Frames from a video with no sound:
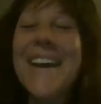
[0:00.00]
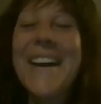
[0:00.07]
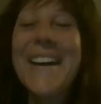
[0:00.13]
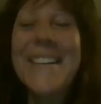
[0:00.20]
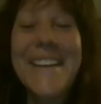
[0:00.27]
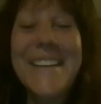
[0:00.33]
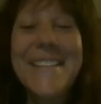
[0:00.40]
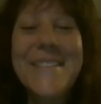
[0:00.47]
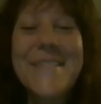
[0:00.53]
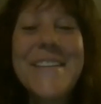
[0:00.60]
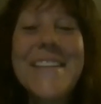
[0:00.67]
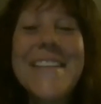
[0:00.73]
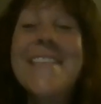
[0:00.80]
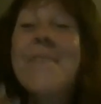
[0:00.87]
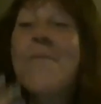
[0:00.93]
All right, so we're
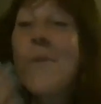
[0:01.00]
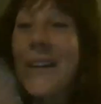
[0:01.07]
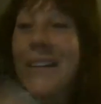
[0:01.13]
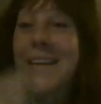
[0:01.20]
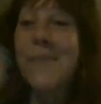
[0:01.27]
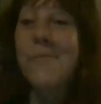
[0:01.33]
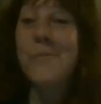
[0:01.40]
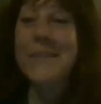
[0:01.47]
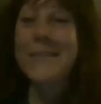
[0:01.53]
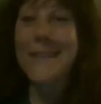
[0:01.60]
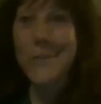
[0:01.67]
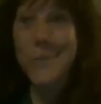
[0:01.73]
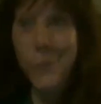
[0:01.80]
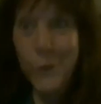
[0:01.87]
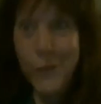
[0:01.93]
gonna see what time
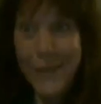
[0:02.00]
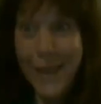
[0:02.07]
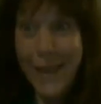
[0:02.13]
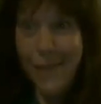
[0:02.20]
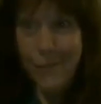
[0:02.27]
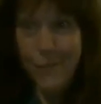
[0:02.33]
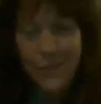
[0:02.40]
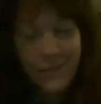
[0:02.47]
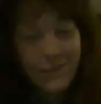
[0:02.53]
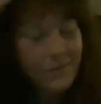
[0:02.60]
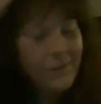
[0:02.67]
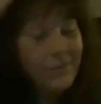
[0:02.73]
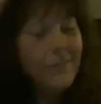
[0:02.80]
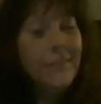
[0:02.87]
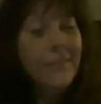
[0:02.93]
recess would happen.